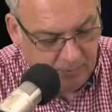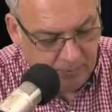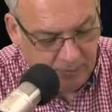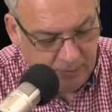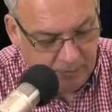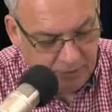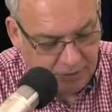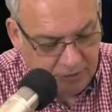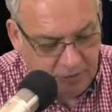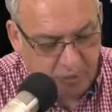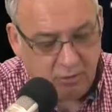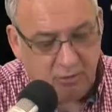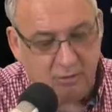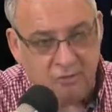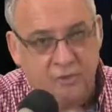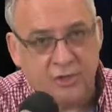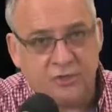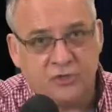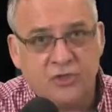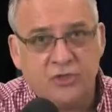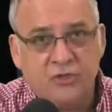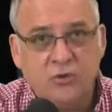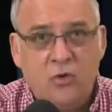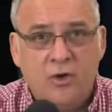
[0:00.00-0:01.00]
So
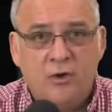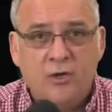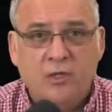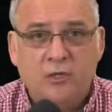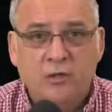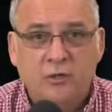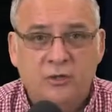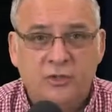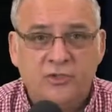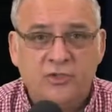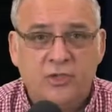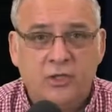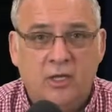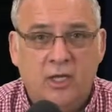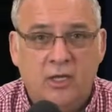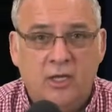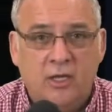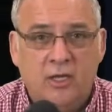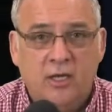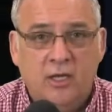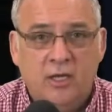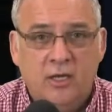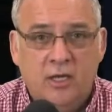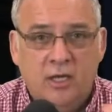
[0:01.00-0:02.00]
this is what it looks
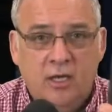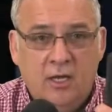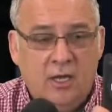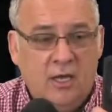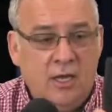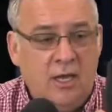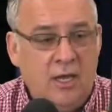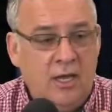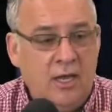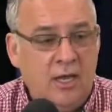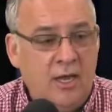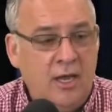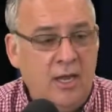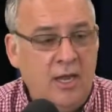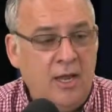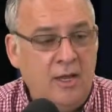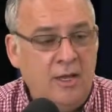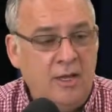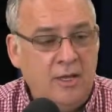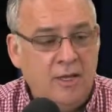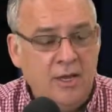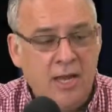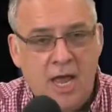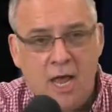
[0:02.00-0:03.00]
like.
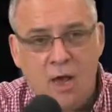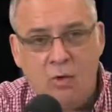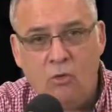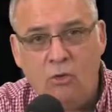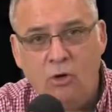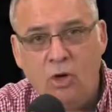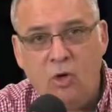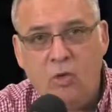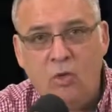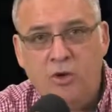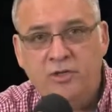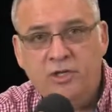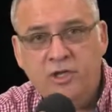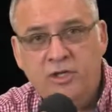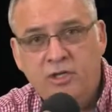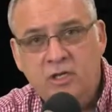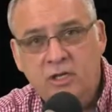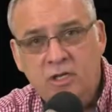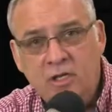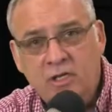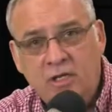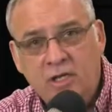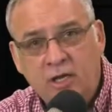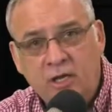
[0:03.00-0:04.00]
And now we'll go into
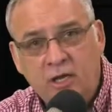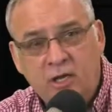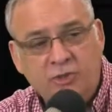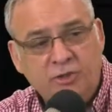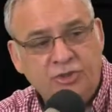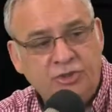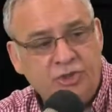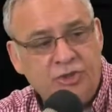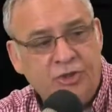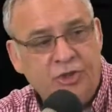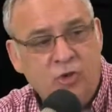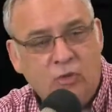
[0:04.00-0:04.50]
detail, show you